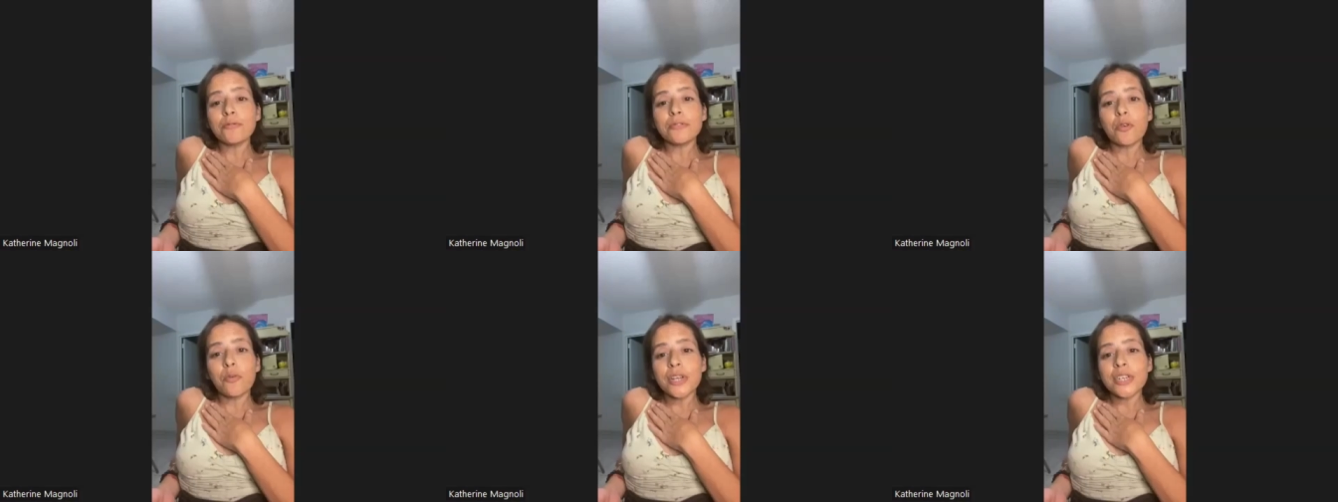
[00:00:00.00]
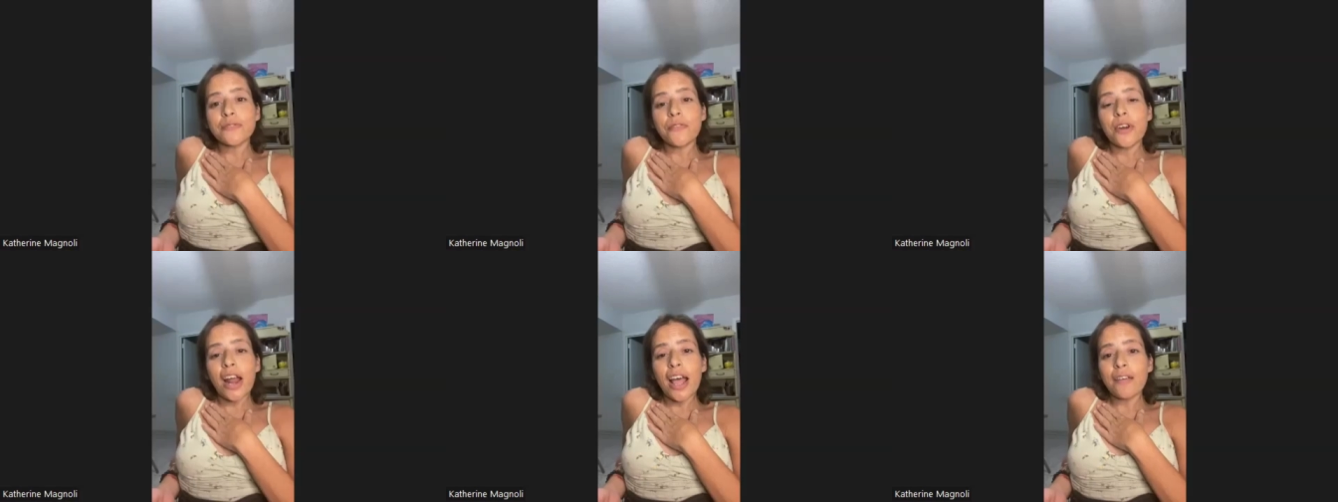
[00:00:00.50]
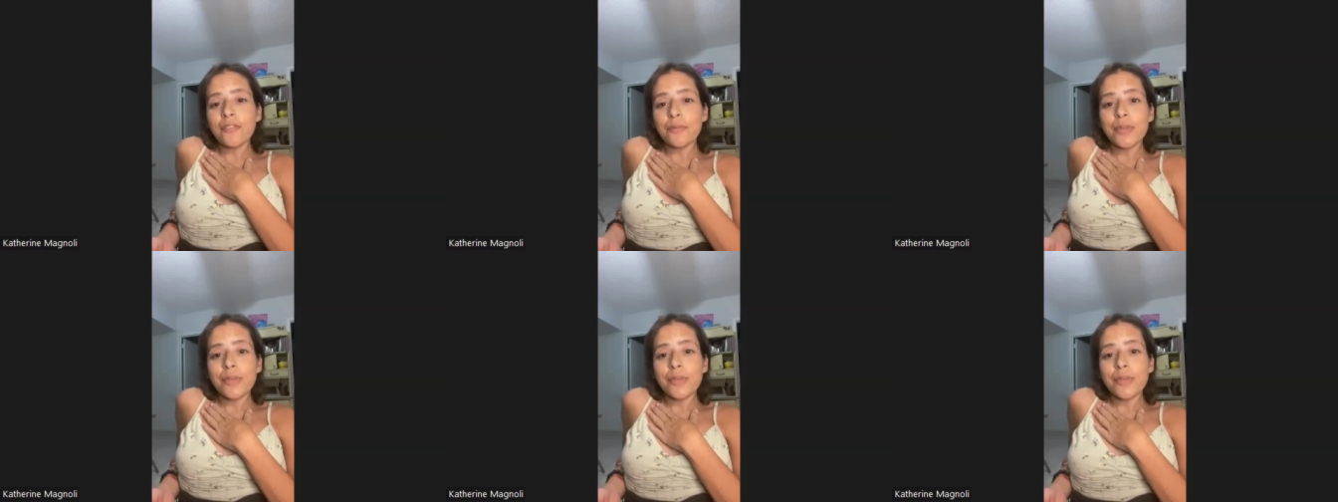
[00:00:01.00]
you so much for having
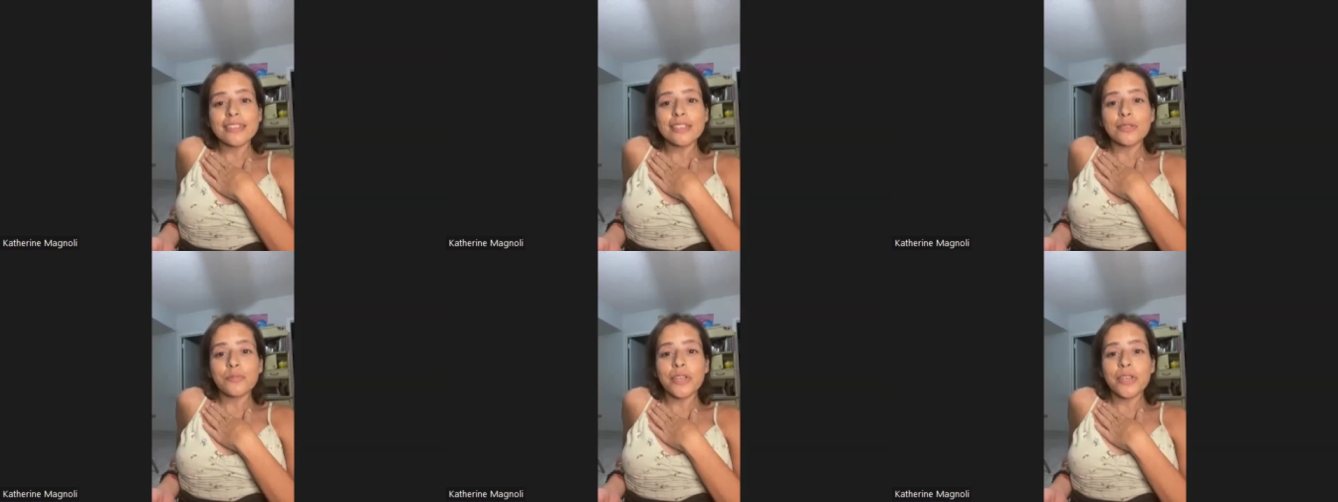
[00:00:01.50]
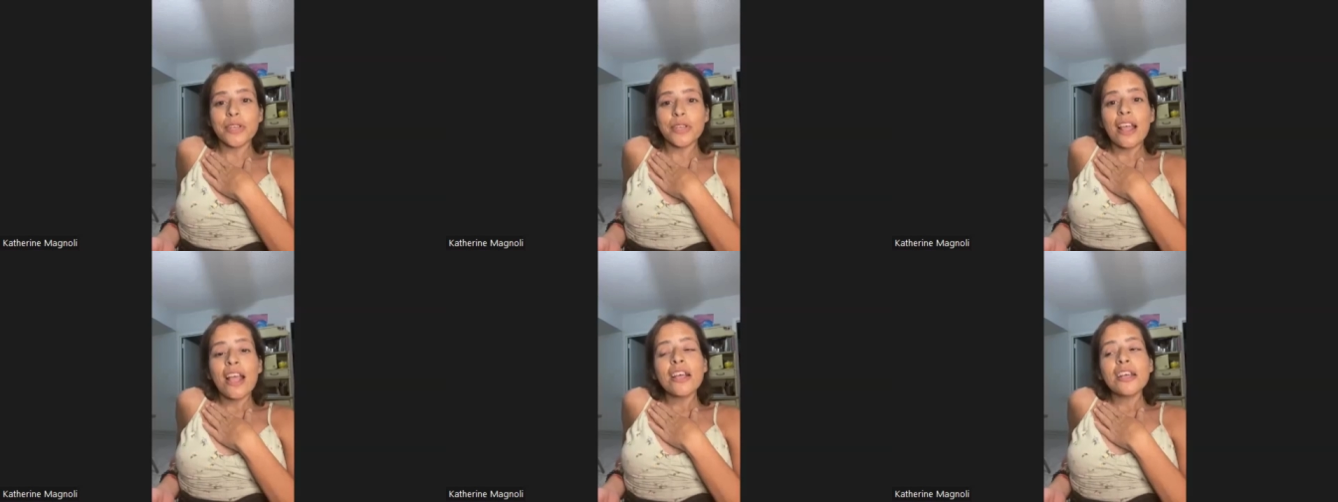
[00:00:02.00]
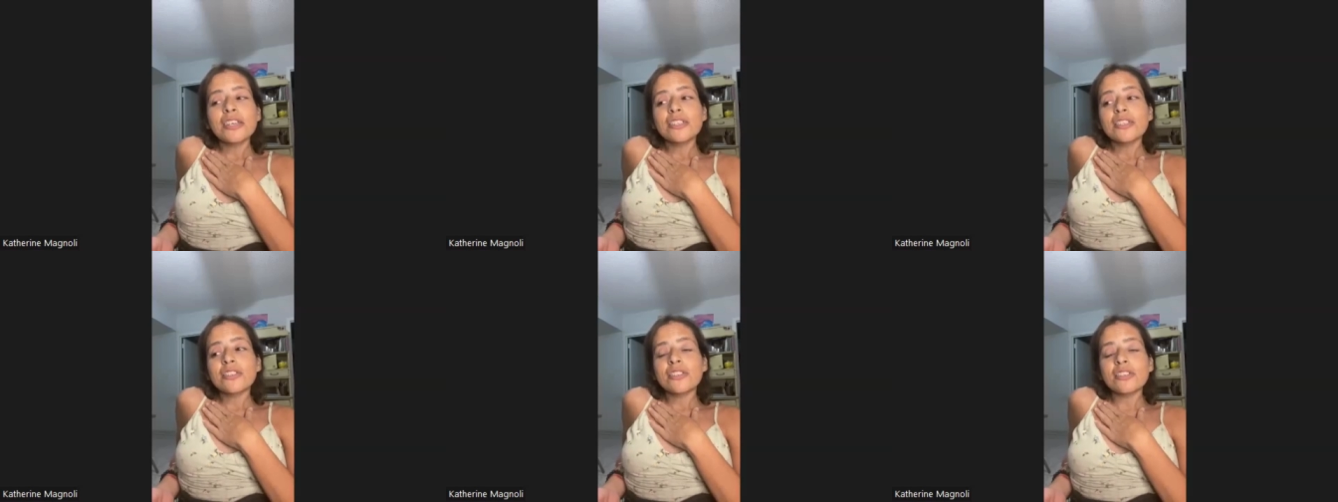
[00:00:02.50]
me. This has been
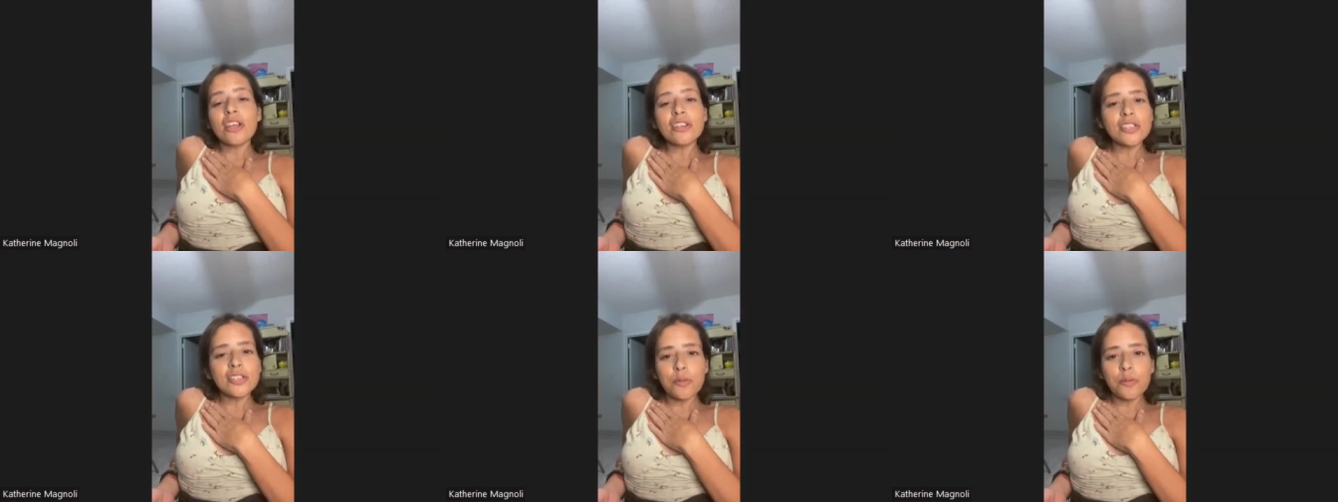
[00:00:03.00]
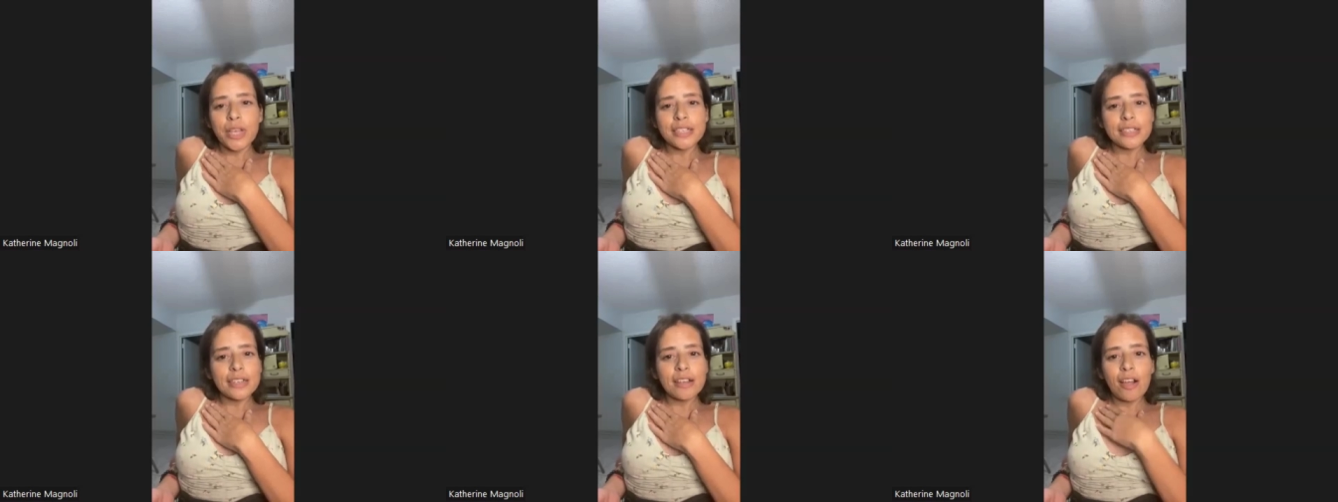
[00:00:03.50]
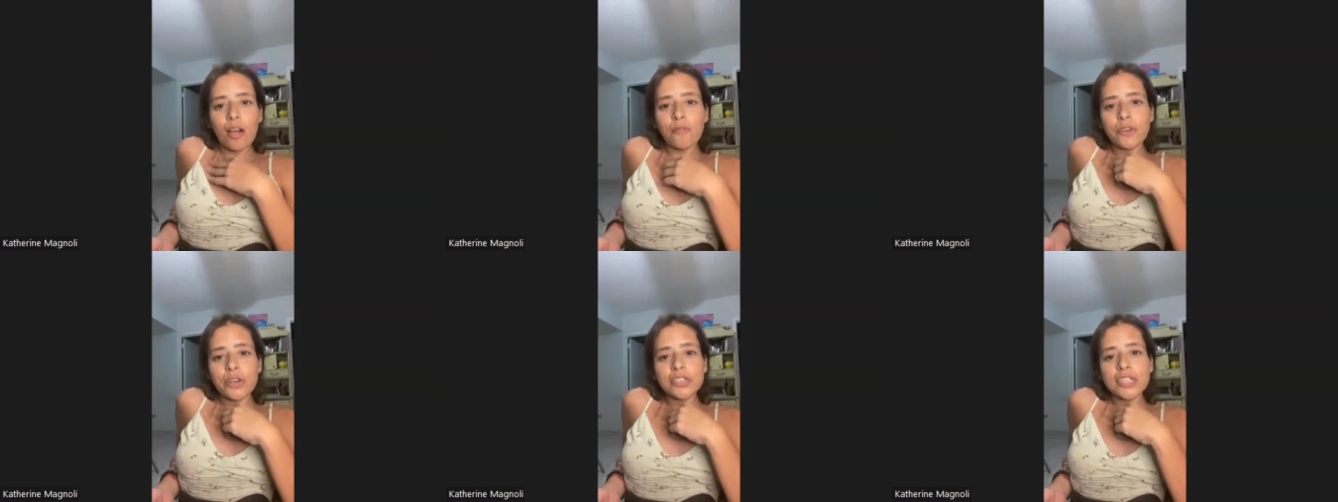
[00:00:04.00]
such an amazing
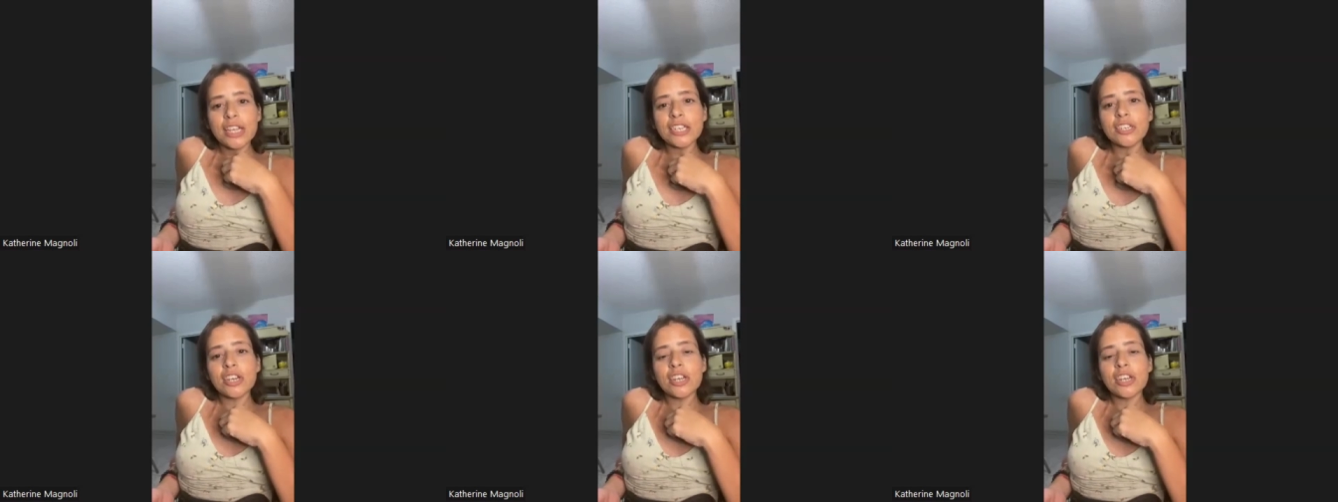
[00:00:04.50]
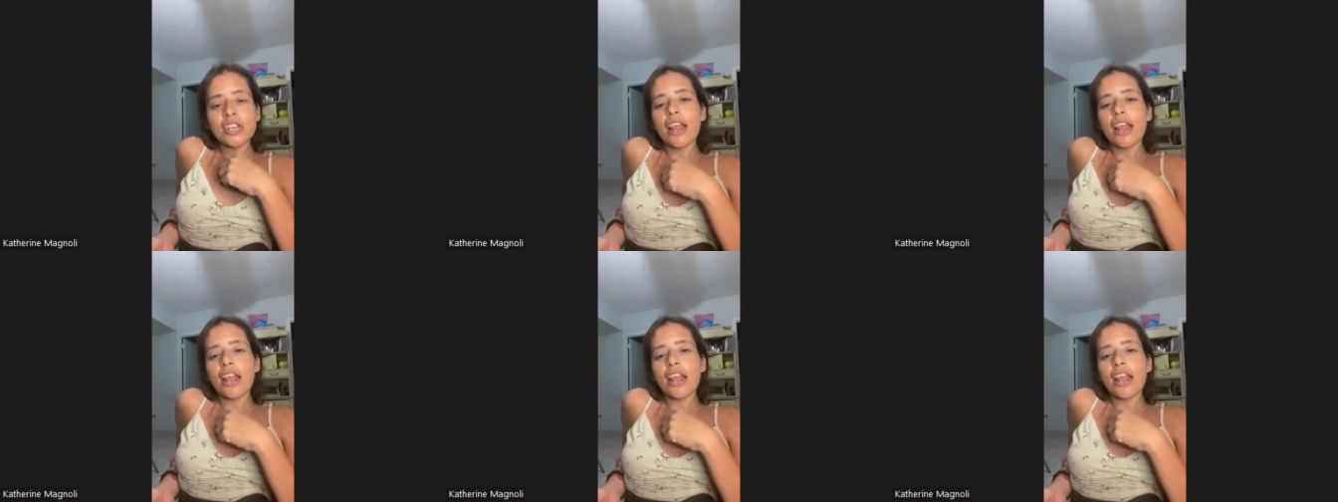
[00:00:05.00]
conversation.